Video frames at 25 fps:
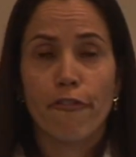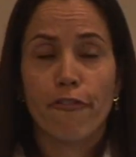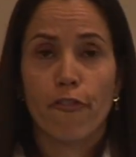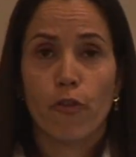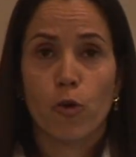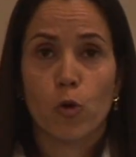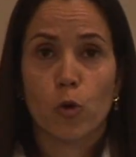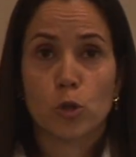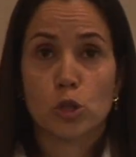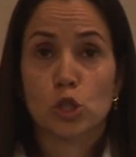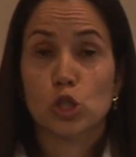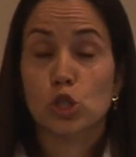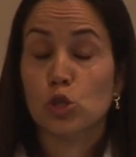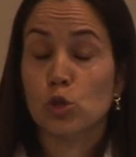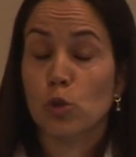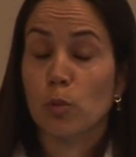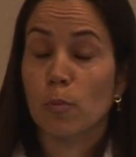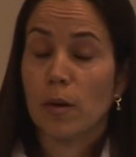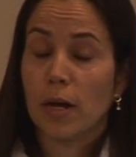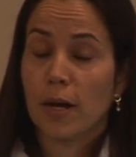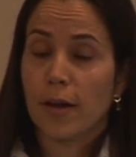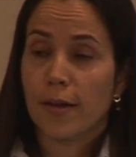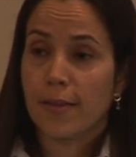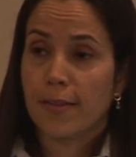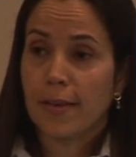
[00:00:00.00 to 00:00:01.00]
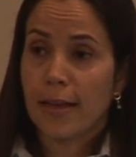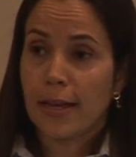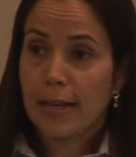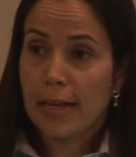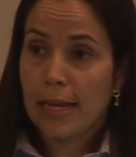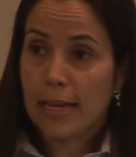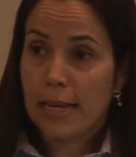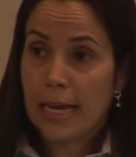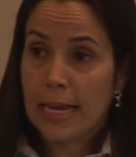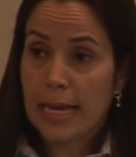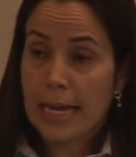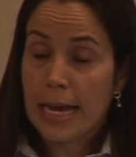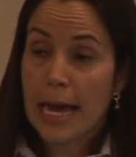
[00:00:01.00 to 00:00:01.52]
for two months, and
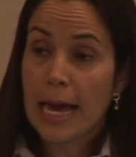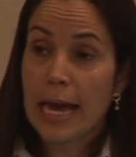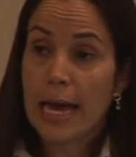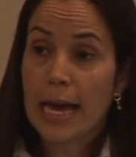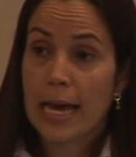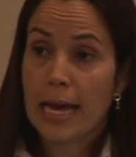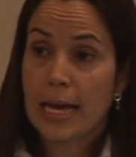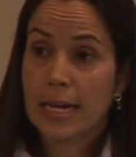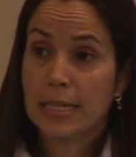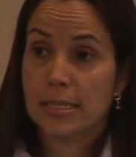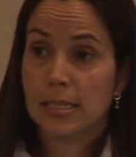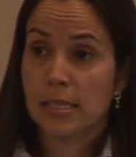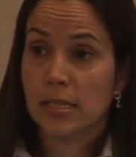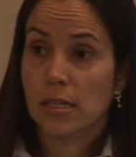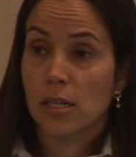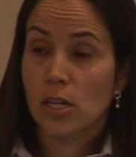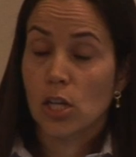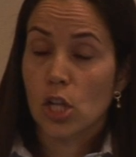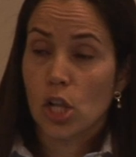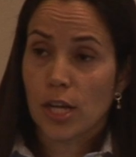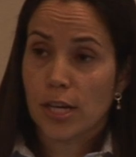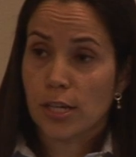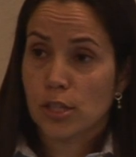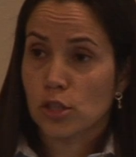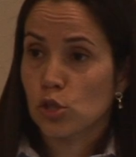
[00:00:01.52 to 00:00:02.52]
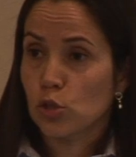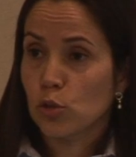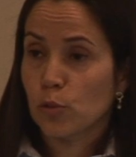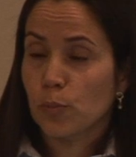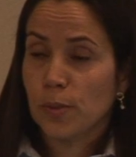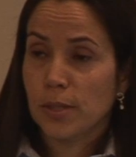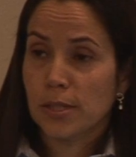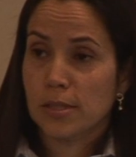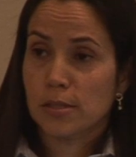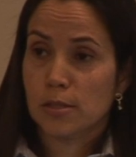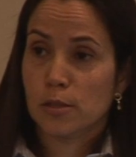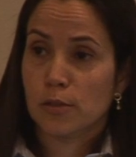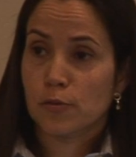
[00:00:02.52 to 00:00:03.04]
then I had like two
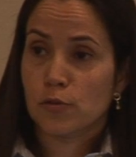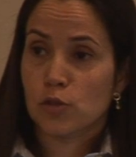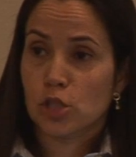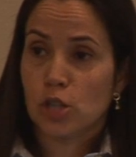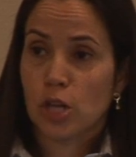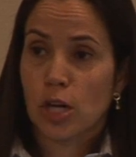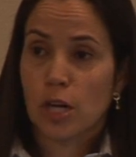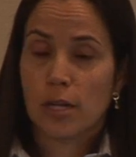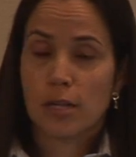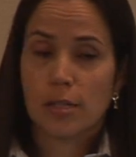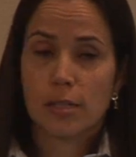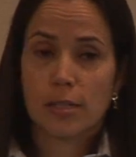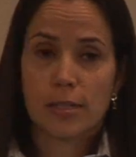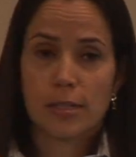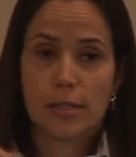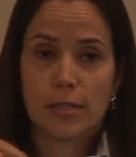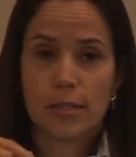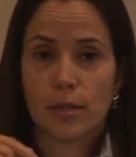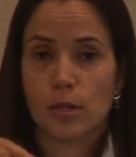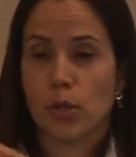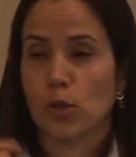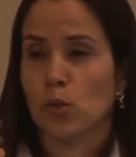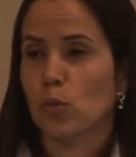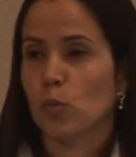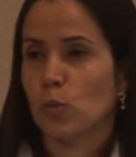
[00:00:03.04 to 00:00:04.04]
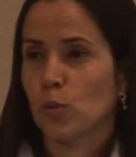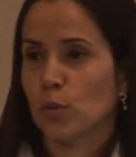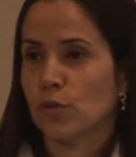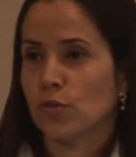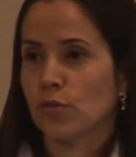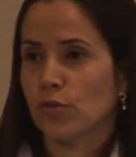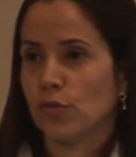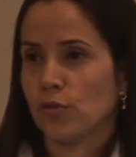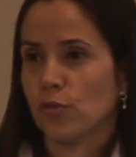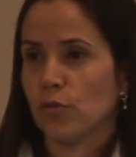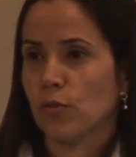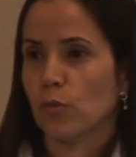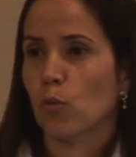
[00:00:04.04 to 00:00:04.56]
pieces of chocolate, and it
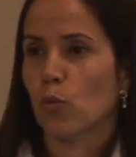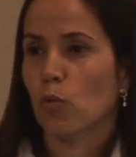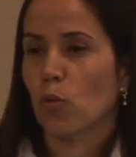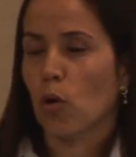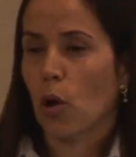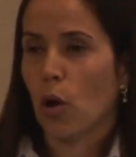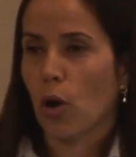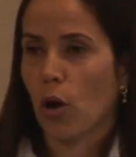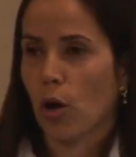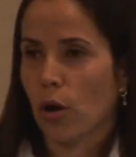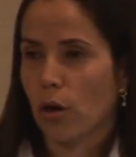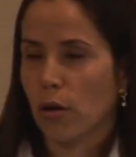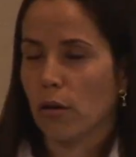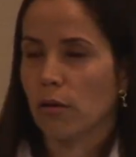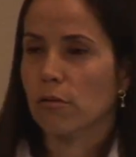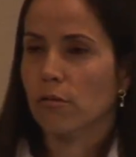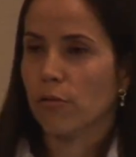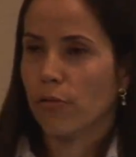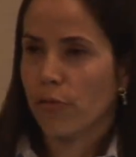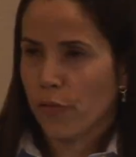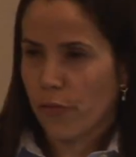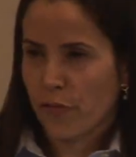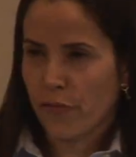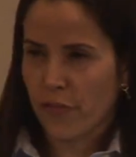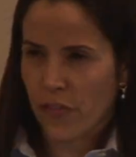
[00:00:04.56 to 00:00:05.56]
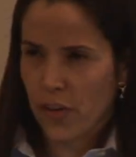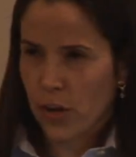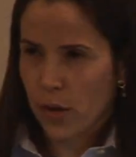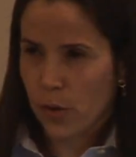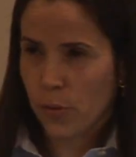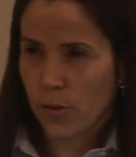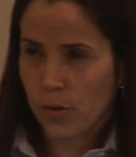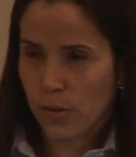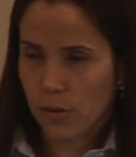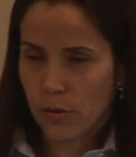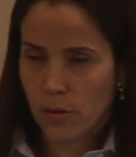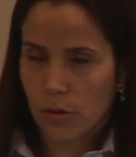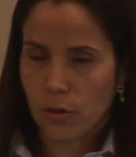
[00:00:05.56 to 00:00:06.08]
was raw,
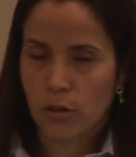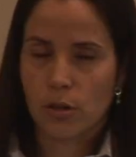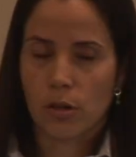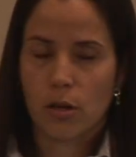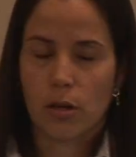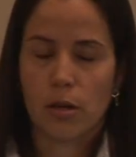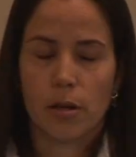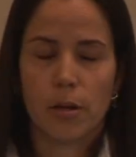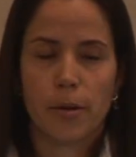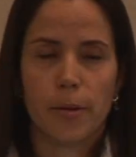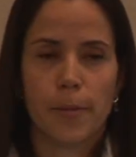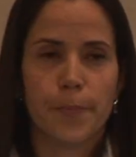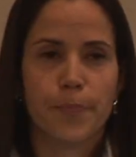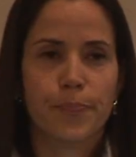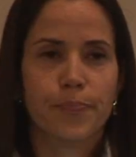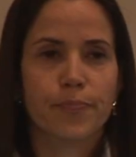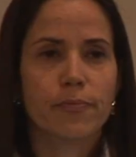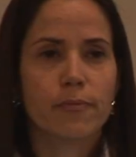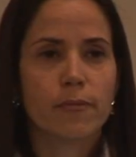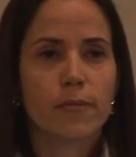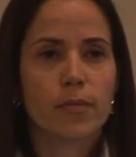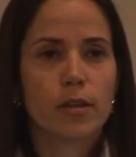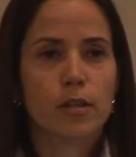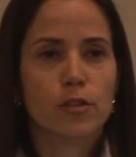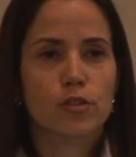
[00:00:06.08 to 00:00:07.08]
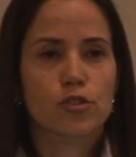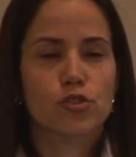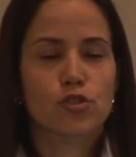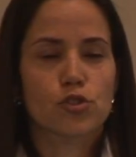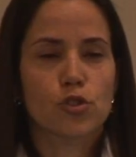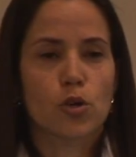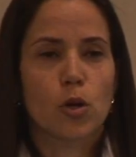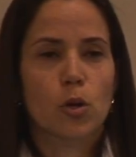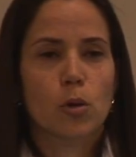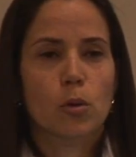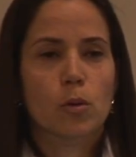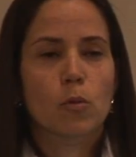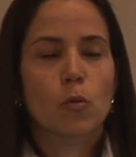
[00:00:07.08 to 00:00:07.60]
very um,
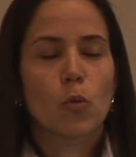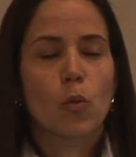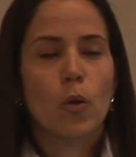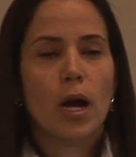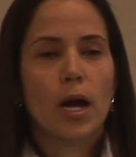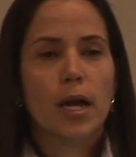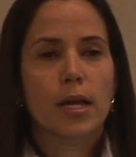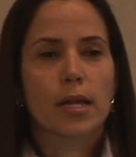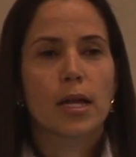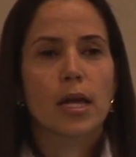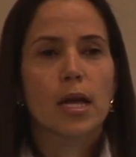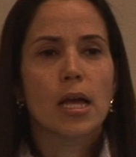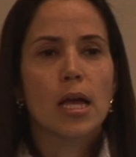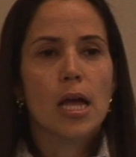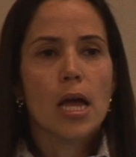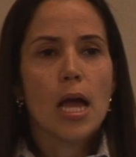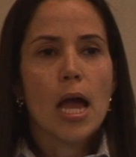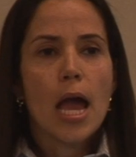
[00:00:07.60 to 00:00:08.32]
strong one.